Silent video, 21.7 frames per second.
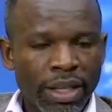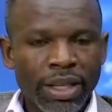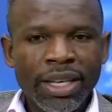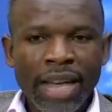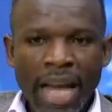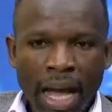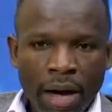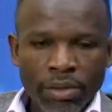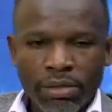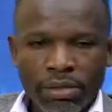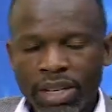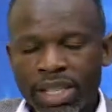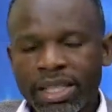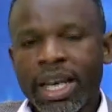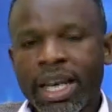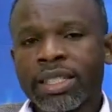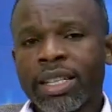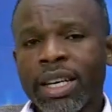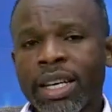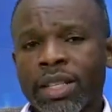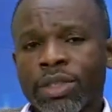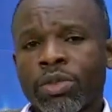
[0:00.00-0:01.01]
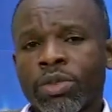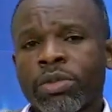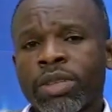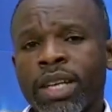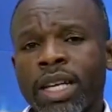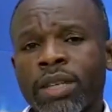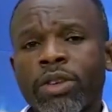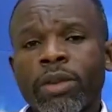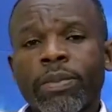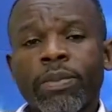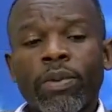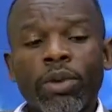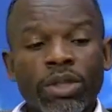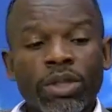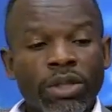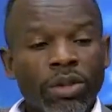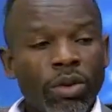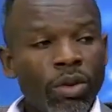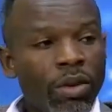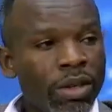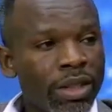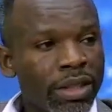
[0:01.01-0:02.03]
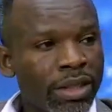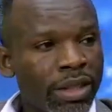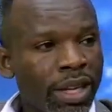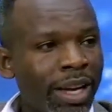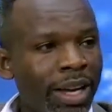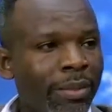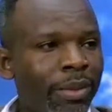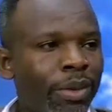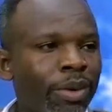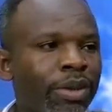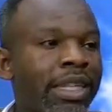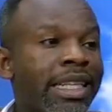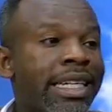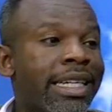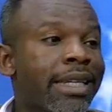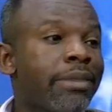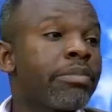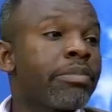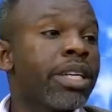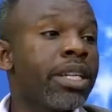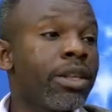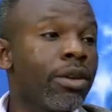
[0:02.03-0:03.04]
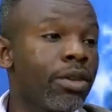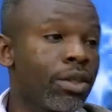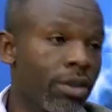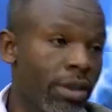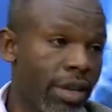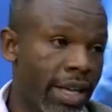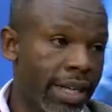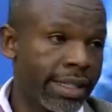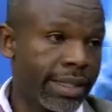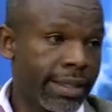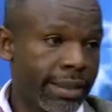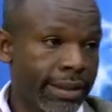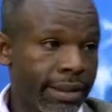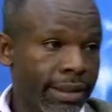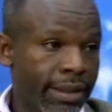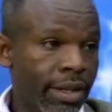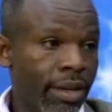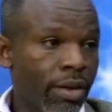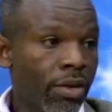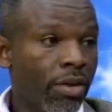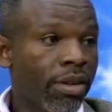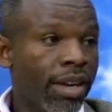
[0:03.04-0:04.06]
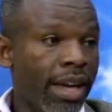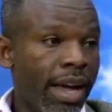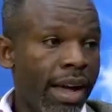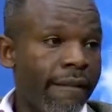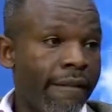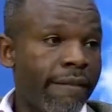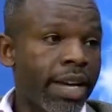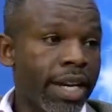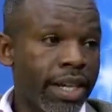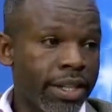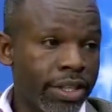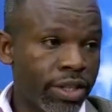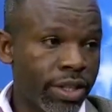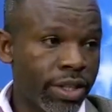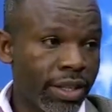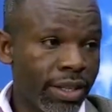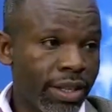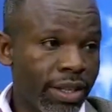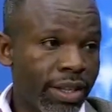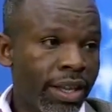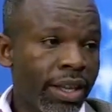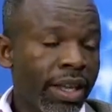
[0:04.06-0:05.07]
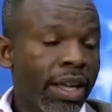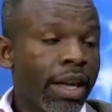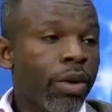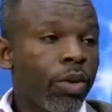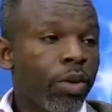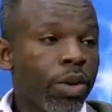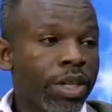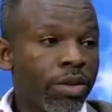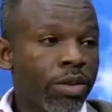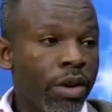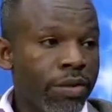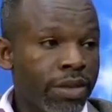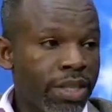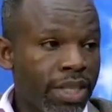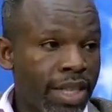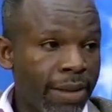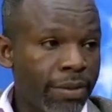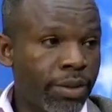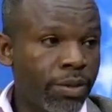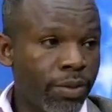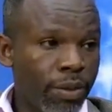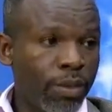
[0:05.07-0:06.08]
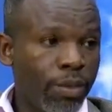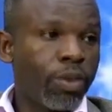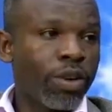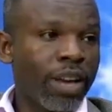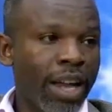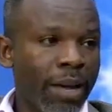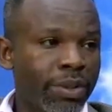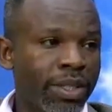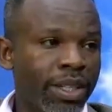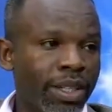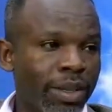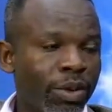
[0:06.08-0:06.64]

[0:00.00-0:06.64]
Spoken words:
Now, let us assume that we put on table $3 billion on average, which we've saved from corruption.